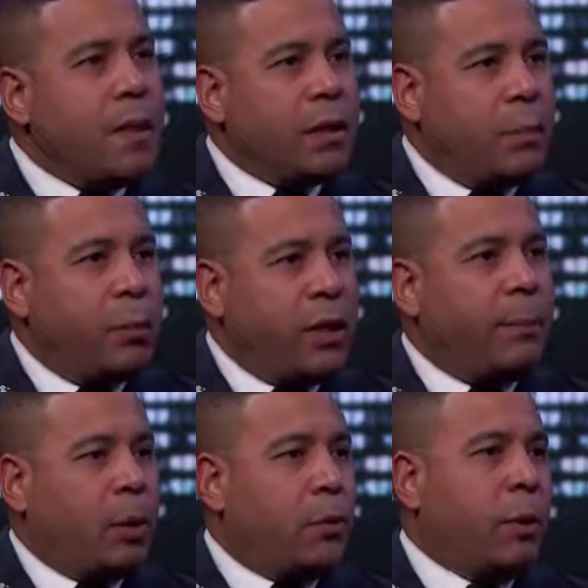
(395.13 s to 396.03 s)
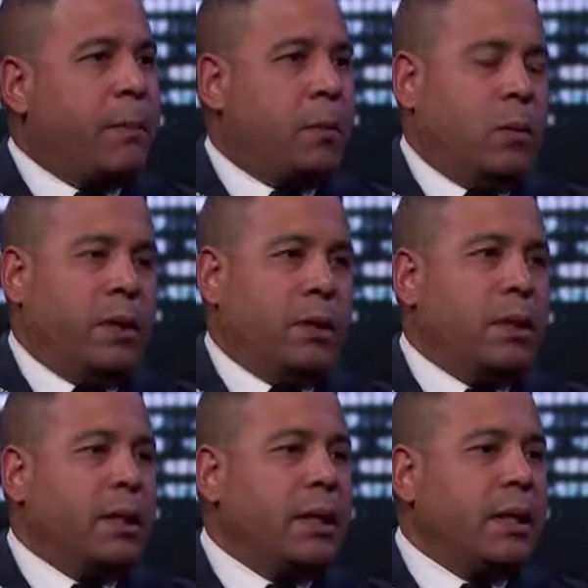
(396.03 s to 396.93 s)
You bring up a great point.
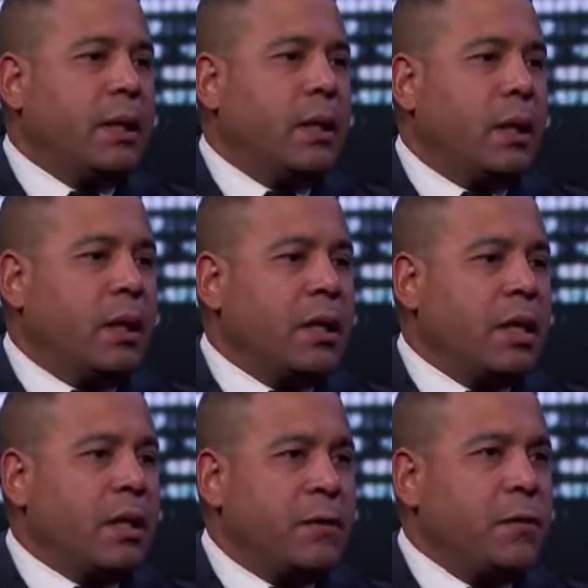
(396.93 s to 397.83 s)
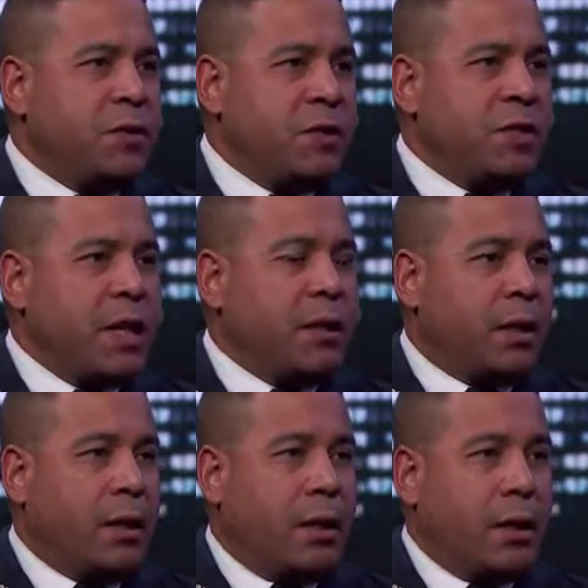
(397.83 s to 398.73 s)
If you've sustained a
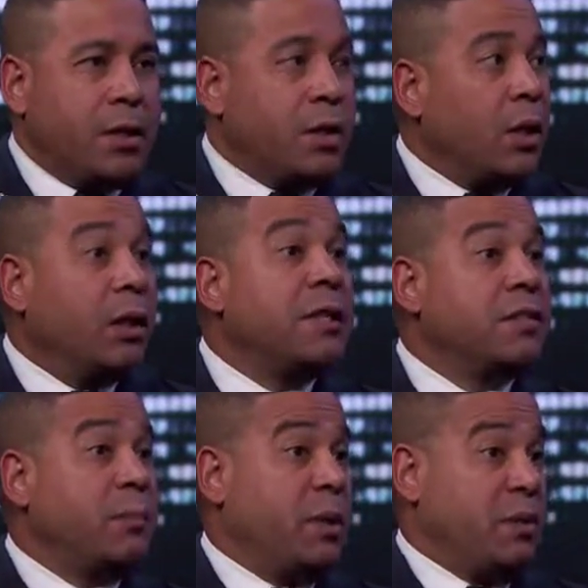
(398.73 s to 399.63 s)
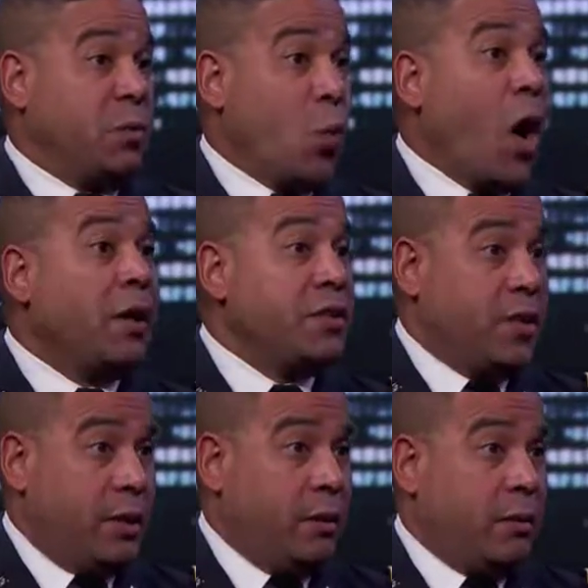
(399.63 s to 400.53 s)
concussion, unless someone's watched
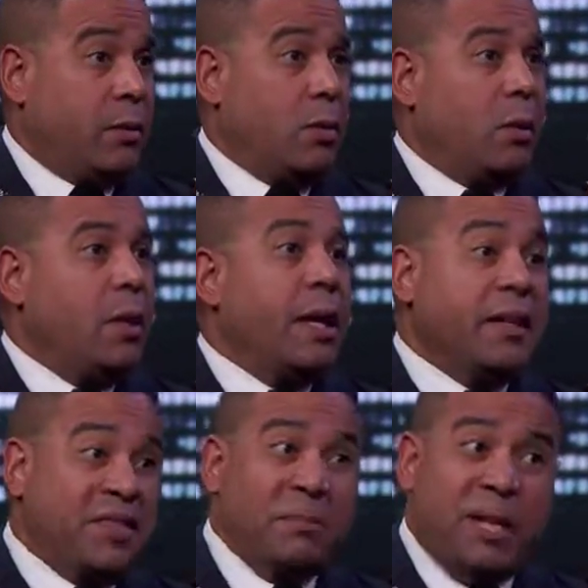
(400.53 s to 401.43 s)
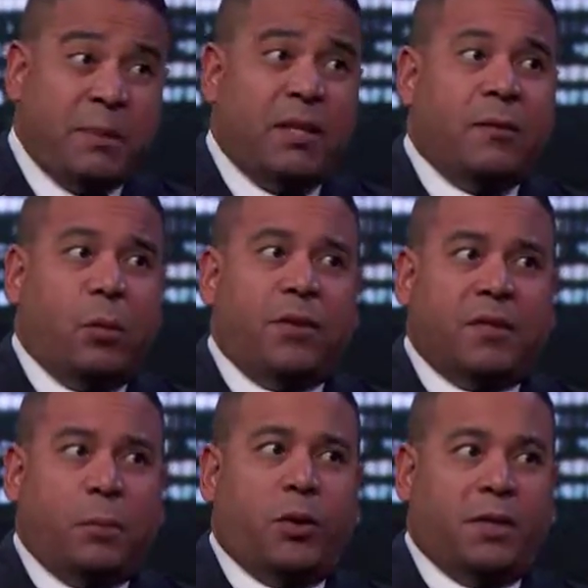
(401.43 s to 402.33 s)
it, and sometimes even when
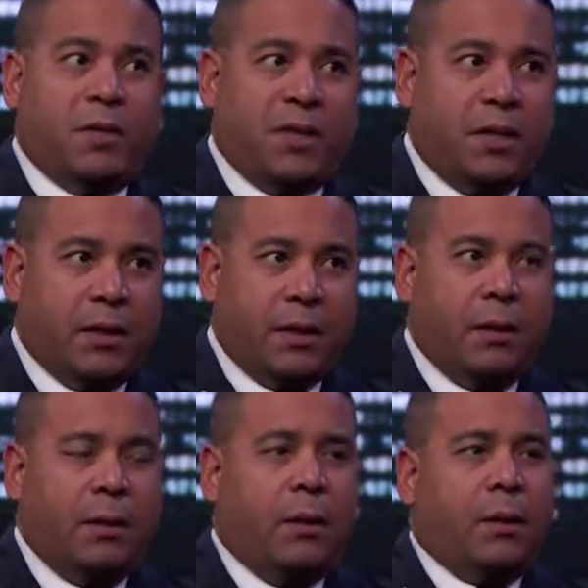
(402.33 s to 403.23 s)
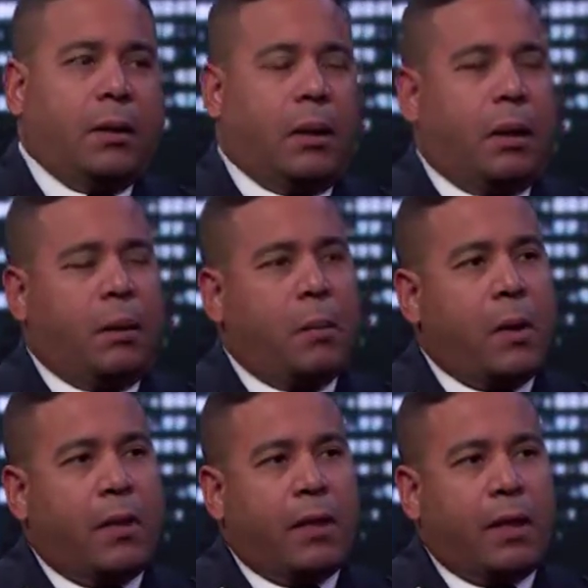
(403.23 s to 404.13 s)
someone has seen it,
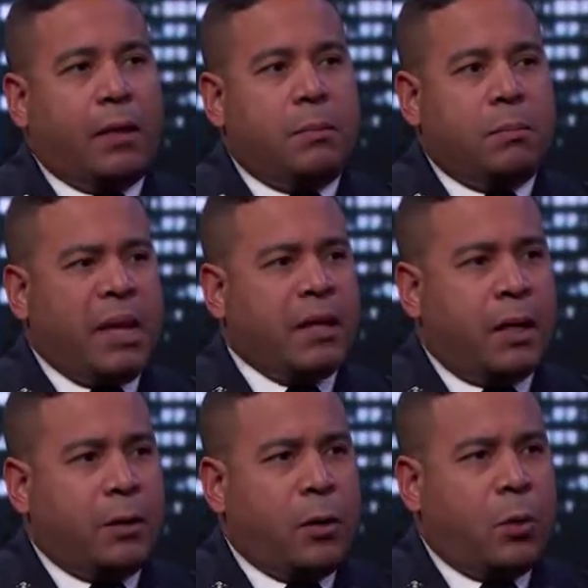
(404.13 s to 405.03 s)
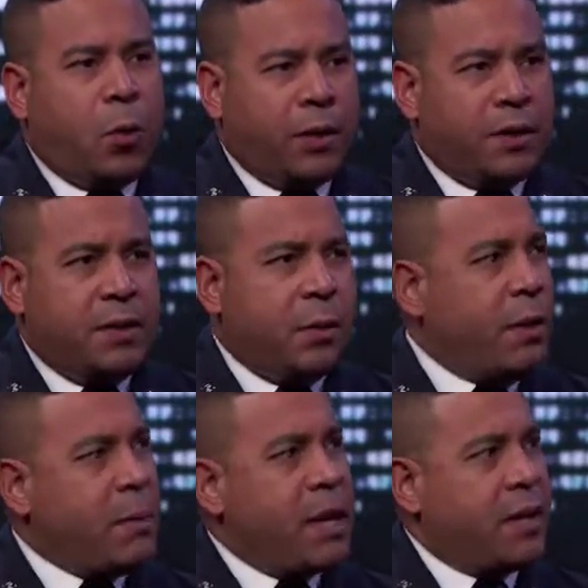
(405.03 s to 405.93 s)
they may not know what to do. They
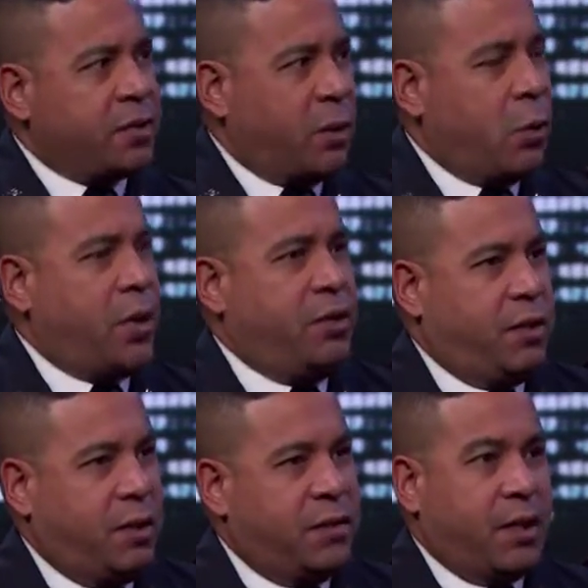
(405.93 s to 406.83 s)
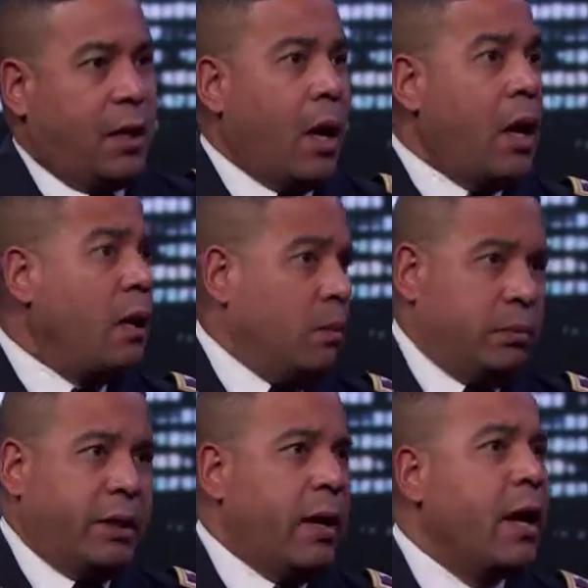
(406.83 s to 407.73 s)
may ask a question and say, oh,
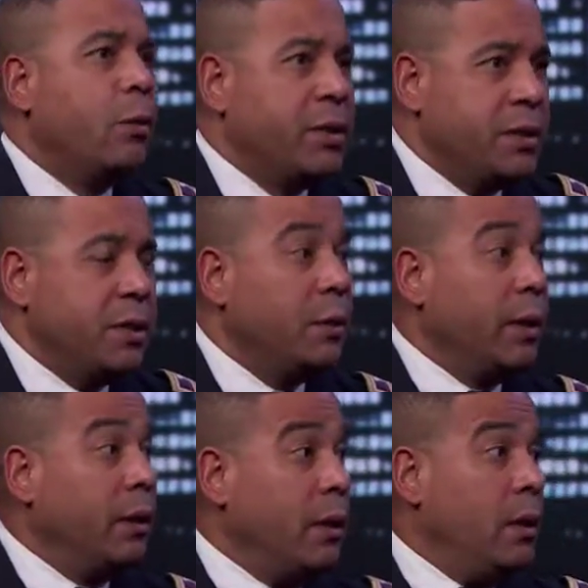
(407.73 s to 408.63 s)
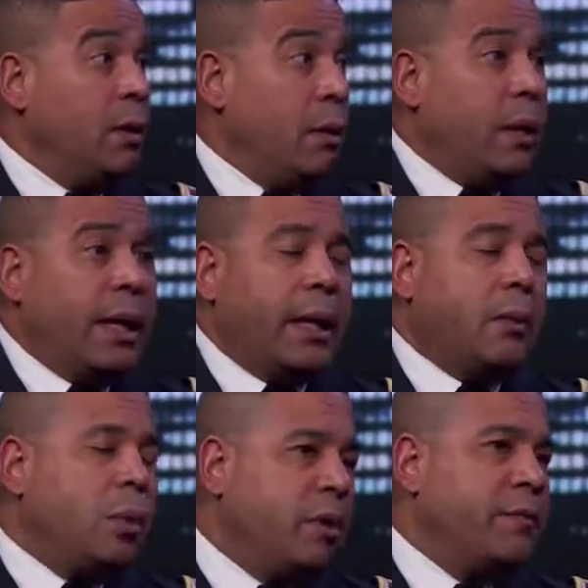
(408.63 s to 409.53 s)
how are you doing?
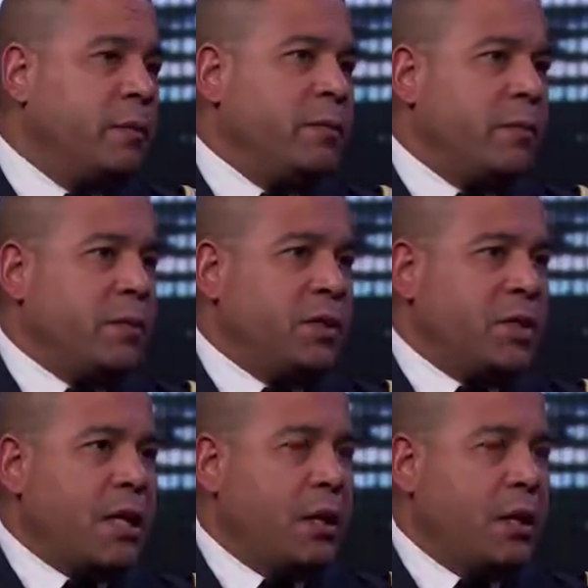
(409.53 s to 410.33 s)
Well, if you've sustained a